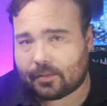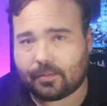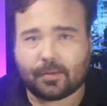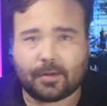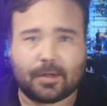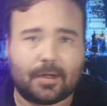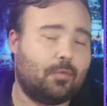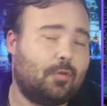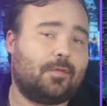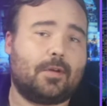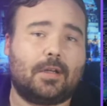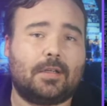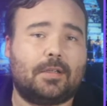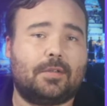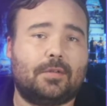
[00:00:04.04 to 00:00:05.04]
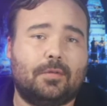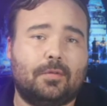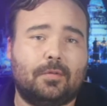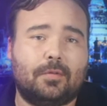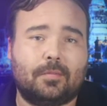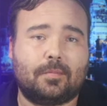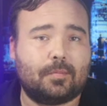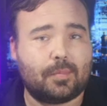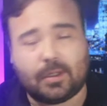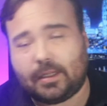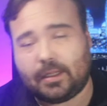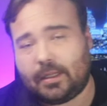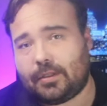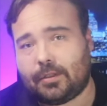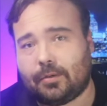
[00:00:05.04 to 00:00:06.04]
we're going to move on to
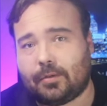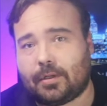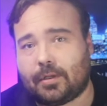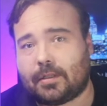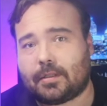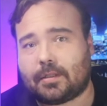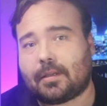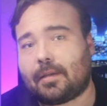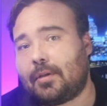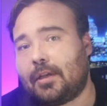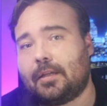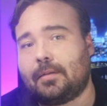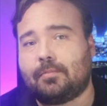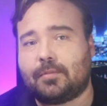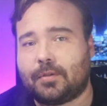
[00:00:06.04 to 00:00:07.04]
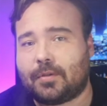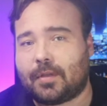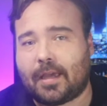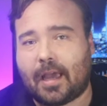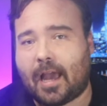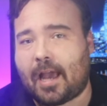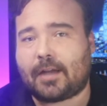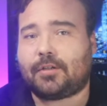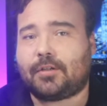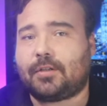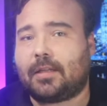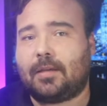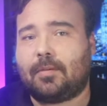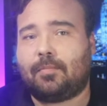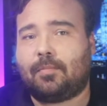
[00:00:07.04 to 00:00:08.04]
police unions, I mean, do they
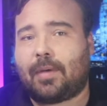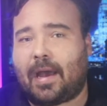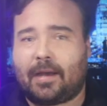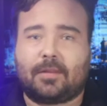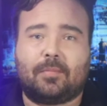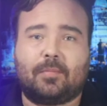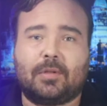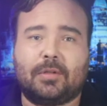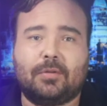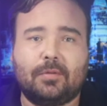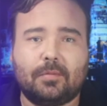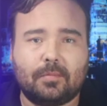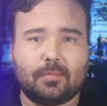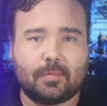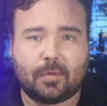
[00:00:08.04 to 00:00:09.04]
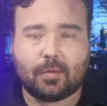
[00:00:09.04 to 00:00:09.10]
actually back the blue,